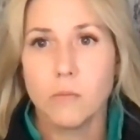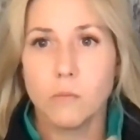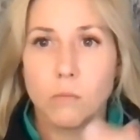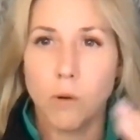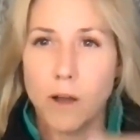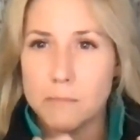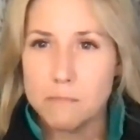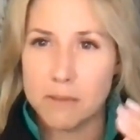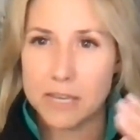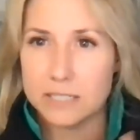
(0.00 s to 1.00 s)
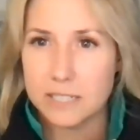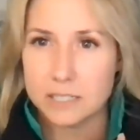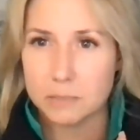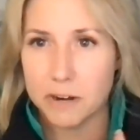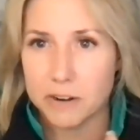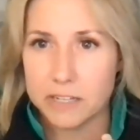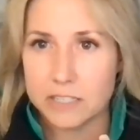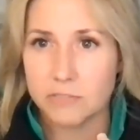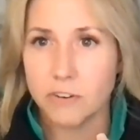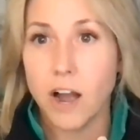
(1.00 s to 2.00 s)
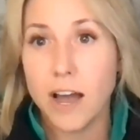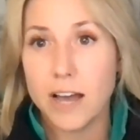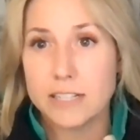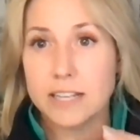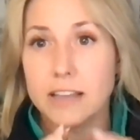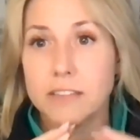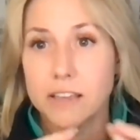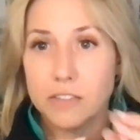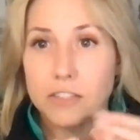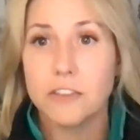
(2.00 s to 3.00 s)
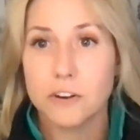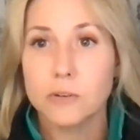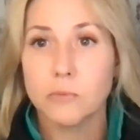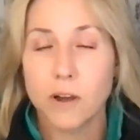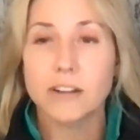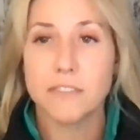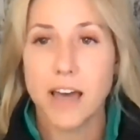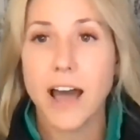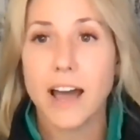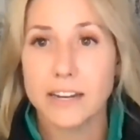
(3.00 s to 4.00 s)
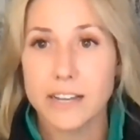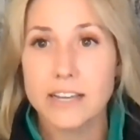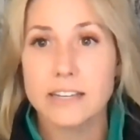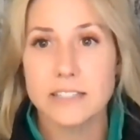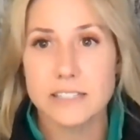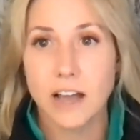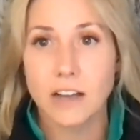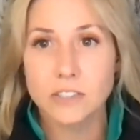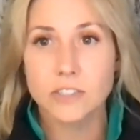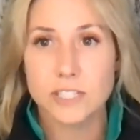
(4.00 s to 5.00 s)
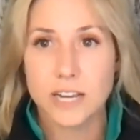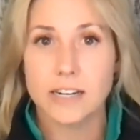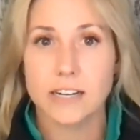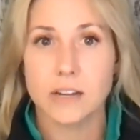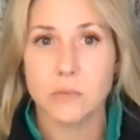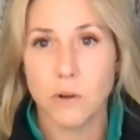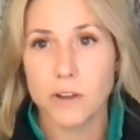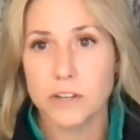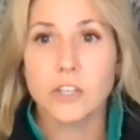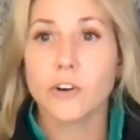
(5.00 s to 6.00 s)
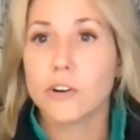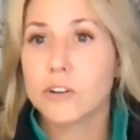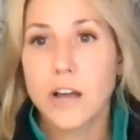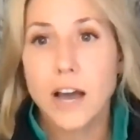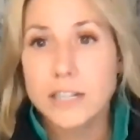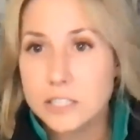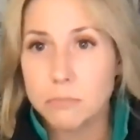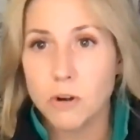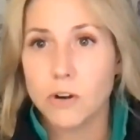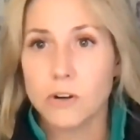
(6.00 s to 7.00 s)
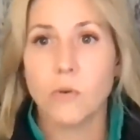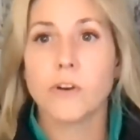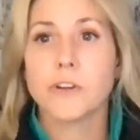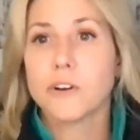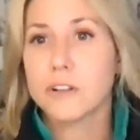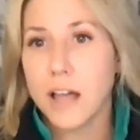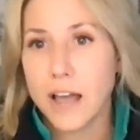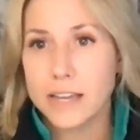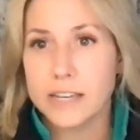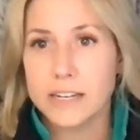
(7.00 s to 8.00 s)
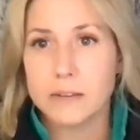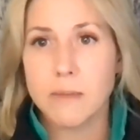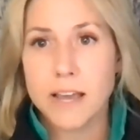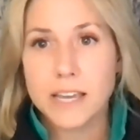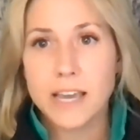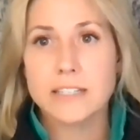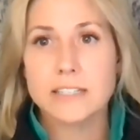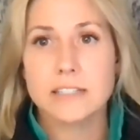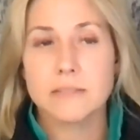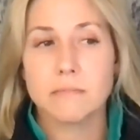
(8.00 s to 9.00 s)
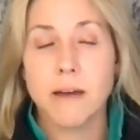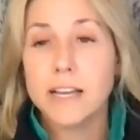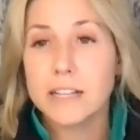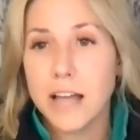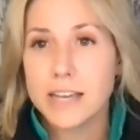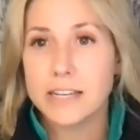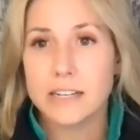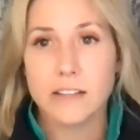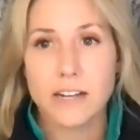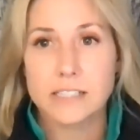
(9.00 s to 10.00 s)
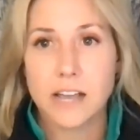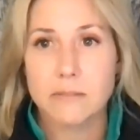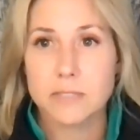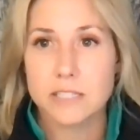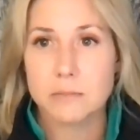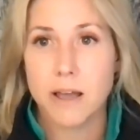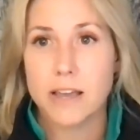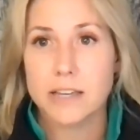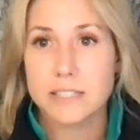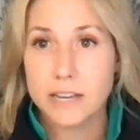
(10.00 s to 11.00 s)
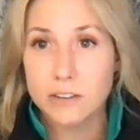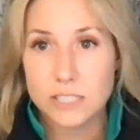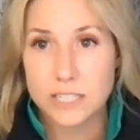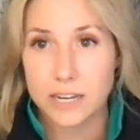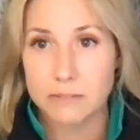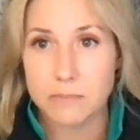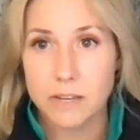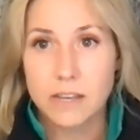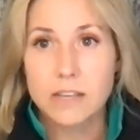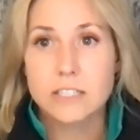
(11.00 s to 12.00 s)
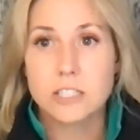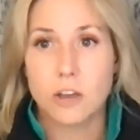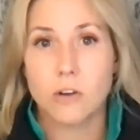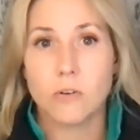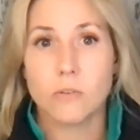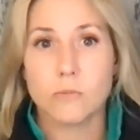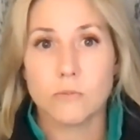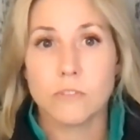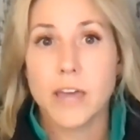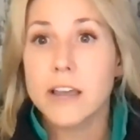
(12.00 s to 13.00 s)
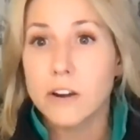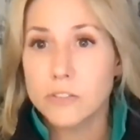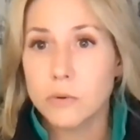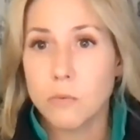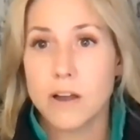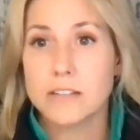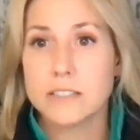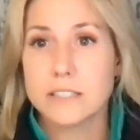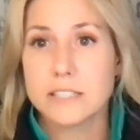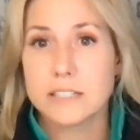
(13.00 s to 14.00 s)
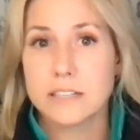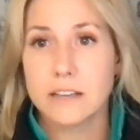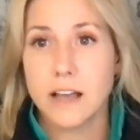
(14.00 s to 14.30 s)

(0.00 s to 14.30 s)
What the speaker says: what means experience for us. And then the third one of that is understanding what your customer or your client, in my case, my client a lot of times is my sales team. So they are the ones,